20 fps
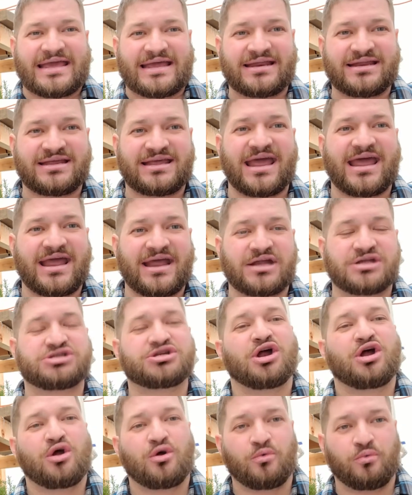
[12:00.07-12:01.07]

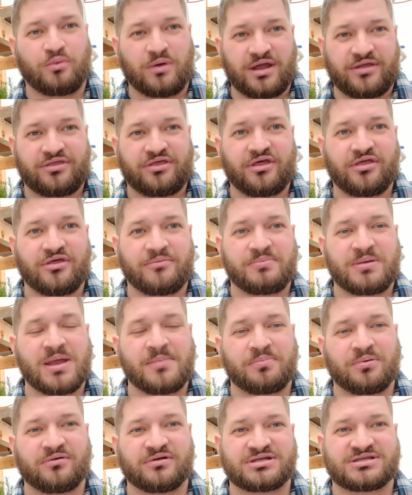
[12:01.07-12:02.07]
engaged with the
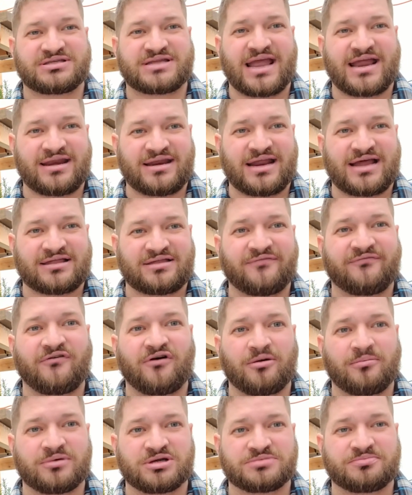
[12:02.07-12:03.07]
people standing at the
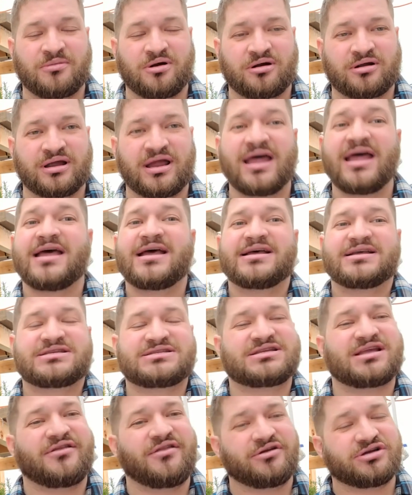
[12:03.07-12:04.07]
farmer's market.
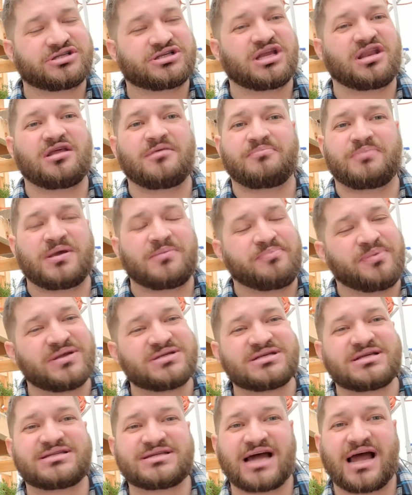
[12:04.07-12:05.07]
So there's going to be
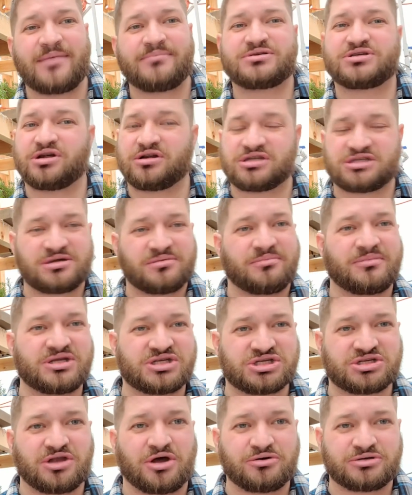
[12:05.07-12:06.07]
busy times, there's going to be
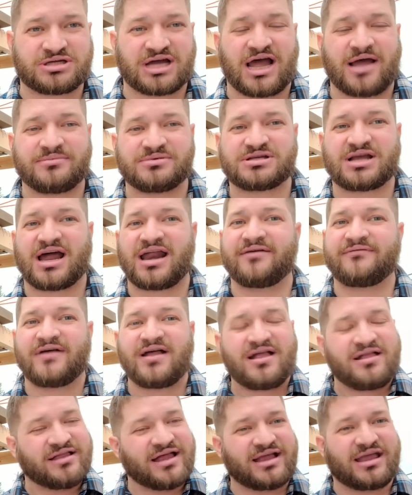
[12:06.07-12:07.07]
slow times, kind
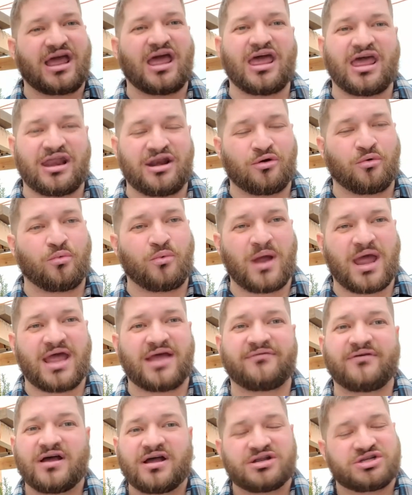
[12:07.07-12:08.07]
of like in a
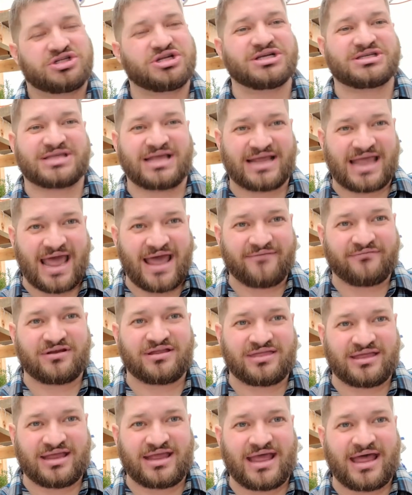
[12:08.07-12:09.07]
wave, just like
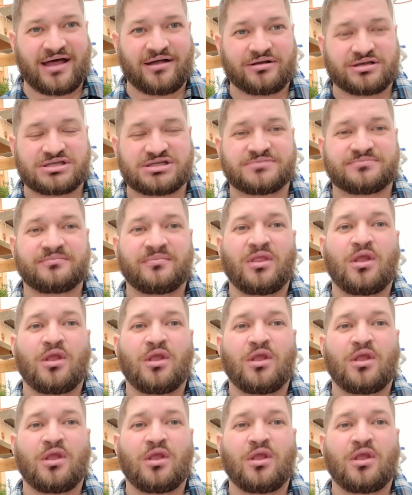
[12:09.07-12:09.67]
everything else